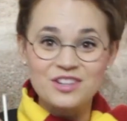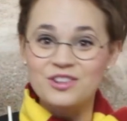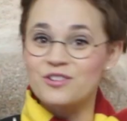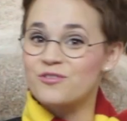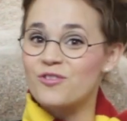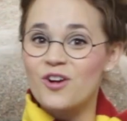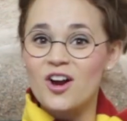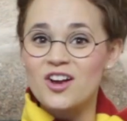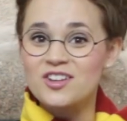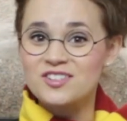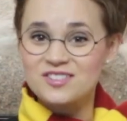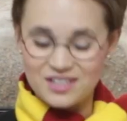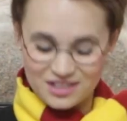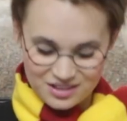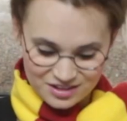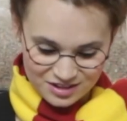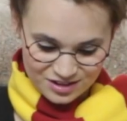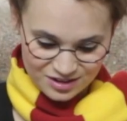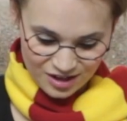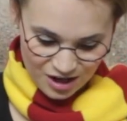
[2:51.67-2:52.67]
and the
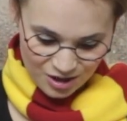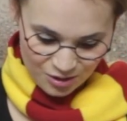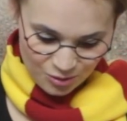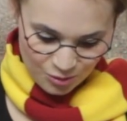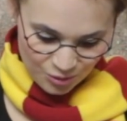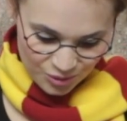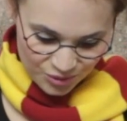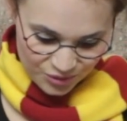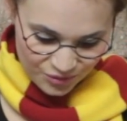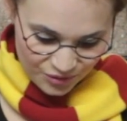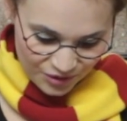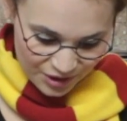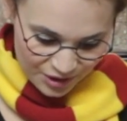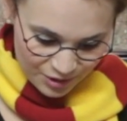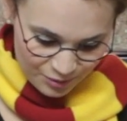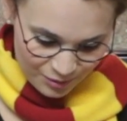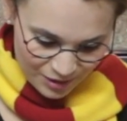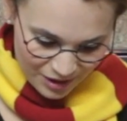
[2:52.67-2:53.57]
frosting did not hold very